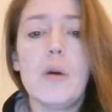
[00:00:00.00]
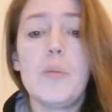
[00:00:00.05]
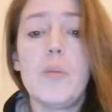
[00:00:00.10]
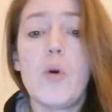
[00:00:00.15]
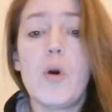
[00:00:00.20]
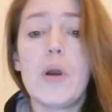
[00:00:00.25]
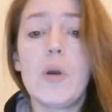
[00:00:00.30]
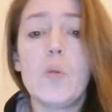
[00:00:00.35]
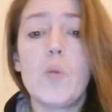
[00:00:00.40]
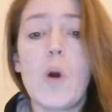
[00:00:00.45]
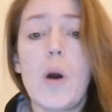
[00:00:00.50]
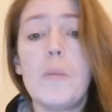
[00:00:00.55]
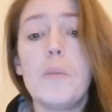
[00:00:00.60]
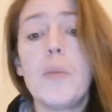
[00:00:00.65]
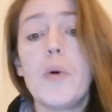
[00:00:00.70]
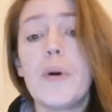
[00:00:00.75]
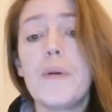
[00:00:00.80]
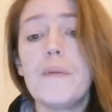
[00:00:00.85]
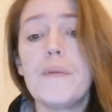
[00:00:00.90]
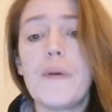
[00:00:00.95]
point one
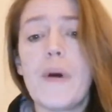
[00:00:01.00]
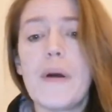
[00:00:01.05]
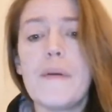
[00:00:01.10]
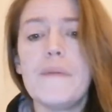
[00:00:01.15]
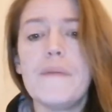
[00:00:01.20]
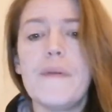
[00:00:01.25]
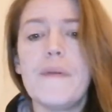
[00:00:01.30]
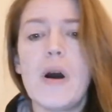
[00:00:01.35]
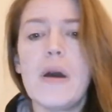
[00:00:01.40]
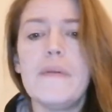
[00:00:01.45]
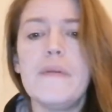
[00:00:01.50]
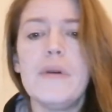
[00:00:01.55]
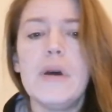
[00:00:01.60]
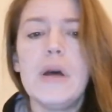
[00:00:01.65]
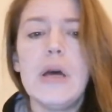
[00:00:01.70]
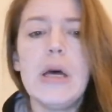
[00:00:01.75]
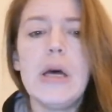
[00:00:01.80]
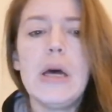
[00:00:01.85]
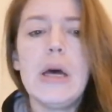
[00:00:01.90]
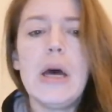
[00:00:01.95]
point fifty-five.
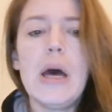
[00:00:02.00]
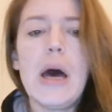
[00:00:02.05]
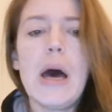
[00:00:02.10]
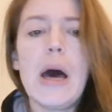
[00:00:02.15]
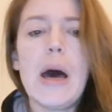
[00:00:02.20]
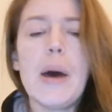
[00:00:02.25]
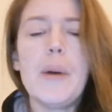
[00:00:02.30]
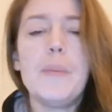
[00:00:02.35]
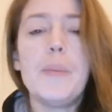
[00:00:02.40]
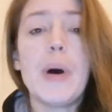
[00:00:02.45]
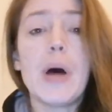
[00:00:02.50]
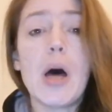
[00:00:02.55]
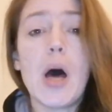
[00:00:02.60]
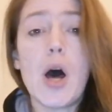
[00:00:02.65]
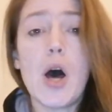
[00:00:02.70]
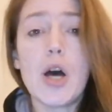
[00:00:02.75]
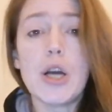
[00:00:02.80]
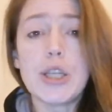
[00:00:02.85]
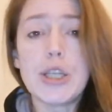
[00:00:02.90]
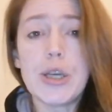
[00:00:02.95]
Uh, um, but
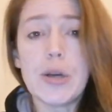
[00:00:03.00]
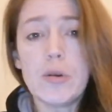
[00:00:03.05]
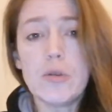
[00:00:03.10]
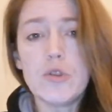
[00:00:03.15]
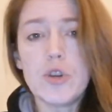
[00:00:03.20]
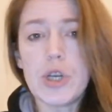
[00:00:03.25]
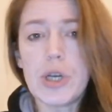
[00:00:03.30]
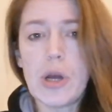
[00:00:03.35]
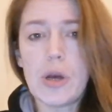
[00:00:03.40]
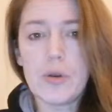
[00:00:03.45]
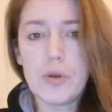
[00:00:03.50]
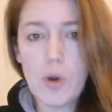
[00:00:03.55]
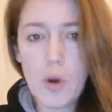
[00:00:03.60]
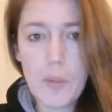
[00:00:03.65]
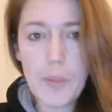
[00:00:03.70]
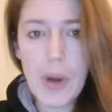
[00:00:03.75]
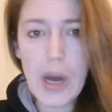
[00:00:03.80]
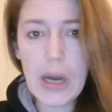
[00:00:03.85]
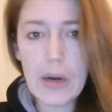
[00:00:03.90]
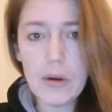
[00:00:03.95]
her children are not
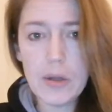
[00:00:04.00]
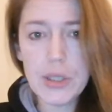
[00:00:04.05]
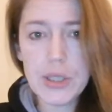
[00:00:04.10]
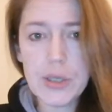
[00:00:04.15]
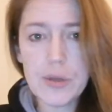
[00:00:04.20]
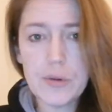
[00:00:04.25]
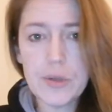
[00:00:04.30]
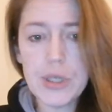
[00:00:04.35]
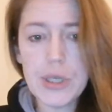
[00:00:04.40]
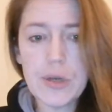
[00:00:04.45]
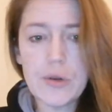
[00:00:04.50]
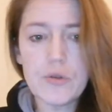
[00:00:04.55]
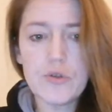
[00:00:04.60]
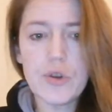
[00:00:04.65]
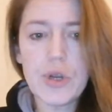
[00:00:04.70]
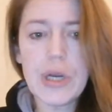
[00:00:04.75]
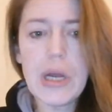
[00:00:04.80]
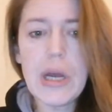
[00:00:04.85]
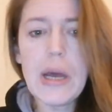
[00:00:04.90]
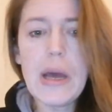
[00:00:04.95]
biological
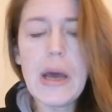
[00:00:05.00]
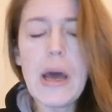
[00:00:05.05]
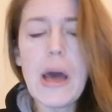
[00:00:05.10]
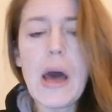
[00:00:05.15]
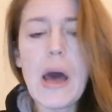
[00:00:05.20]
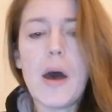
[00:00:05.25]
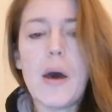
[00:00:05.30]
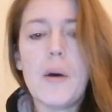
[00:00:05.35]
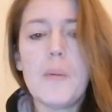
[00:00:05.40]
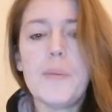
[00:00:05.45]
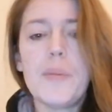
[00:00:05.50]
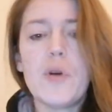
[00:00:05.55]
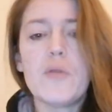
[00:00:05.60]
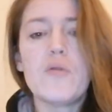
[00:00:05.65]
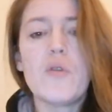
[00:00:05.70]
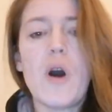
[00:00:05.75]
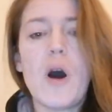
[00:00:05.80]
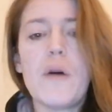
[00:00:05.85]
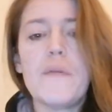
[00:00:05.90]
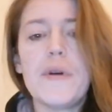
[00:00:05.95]
children, uh, but
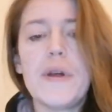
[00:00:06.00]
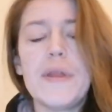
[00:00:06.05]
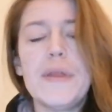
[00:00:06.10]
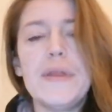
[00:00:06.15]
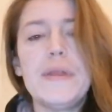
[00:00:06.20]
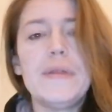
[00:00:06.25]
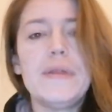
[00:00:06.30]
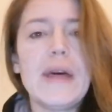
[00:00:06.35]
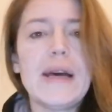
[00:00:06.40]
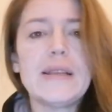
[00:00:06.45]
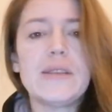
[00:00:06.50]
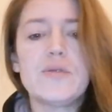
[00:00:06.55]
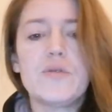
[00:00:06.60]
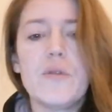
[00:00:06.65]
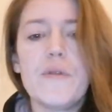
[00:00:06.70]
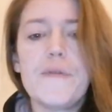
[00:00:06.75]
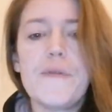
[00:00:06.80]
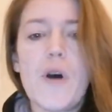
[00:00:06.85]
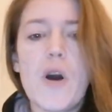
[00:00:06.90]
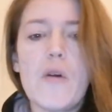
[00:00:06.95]
rather that's
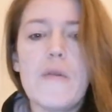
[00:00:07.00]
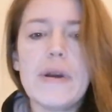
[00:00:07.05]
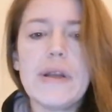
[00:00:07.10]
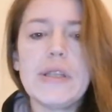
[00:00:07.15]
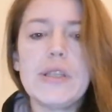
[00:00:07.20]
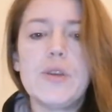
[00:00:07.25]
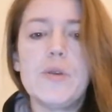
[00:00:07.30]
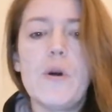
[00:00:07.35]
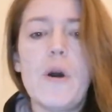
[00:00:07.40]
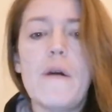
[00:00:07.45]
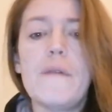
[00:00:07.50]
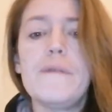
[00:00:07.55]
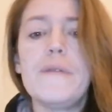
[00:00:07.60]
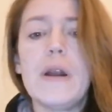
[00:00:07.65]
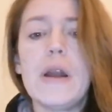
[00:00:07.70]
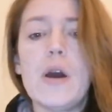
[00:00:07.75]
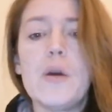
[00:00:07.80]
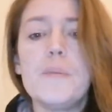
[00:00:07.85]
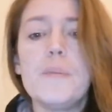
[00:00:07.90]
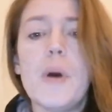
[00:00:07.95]
referring to her
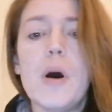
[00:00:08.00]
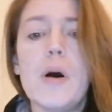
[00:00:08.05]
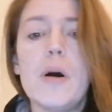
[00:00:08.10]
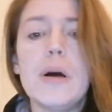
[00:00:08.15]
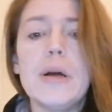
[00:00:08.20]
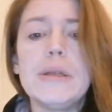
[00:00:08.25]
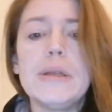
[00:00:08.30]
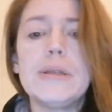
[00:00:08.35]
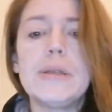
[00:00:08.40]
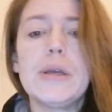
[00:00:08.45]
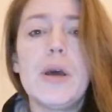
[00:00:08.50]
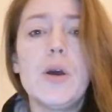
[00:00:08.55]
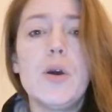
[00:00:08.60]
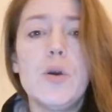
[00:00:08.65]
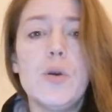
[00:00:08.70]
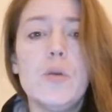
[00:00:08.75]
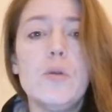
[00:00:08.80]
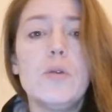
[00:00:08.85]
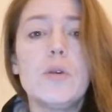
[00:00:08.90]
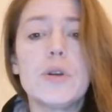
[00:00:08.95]
fellow martyrs
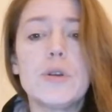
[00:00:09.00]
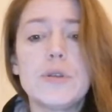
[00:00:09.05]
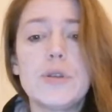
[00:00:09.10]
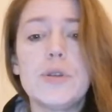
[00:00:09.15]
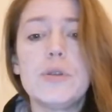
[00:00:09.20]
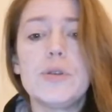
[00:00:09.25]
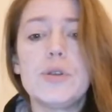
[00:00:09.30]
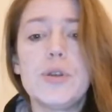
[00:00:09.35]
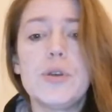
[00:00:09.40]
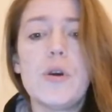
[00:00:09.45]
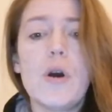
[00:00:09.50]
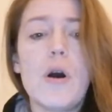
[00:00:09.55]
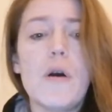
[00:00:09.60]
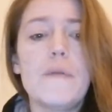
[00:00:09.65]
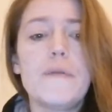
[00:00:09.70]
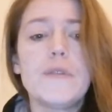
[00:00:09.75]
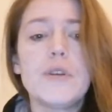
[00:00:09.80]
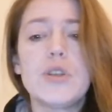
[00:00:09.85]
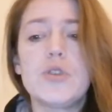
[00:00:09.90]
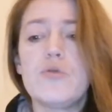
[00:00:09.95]
who looked to her
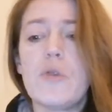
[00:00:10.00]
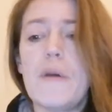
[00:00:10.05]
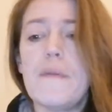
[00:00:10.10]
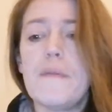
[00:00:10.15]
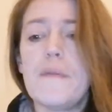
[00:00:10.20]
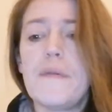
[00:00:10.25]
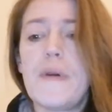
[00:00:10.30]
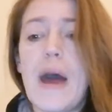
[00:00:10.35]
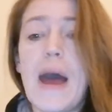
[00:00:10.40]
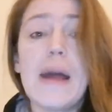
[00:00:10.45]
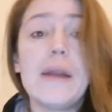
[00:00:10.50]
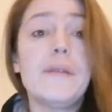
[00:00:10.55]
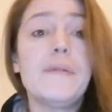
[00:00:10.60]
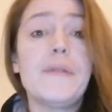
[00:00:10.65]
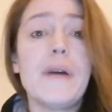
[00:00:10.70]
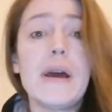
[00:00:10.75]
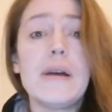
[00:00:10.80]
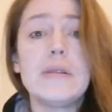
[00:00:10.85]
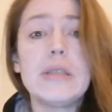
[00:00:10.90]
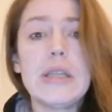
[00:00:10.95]
for strength and
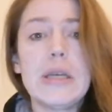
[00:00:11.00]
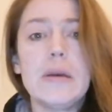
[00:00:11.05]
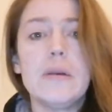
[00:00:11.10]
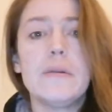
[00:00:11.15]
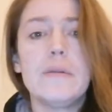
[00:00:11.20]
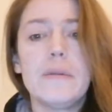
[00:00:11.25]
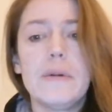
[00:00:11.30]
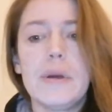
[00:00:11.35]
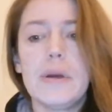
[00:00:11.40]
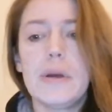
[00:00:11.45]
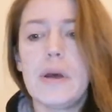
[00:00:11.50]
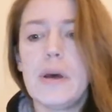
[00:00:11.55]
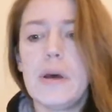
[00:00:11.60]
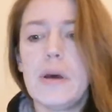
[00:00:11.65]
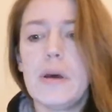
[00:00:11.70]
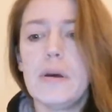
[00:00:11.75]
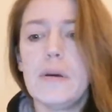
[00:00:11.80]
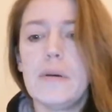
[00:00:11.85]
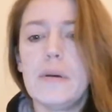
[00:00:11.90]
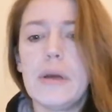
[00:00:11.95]
found it,
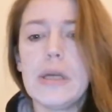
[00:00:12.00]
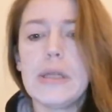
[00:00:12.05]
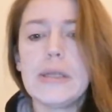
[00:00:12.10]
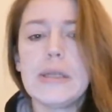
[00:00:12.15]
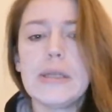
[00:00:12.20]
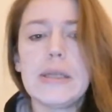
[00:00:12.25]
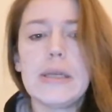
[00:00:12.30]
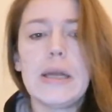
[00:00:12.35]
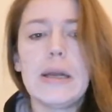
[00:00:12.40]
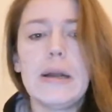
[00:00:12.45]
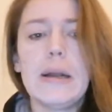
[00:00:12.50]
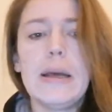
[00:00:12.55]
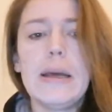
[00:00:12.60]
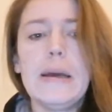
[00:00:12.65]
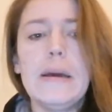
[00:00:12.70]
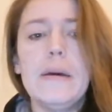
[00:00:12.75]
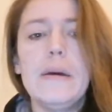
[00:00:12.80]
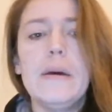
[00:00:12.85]
uh, incidentally.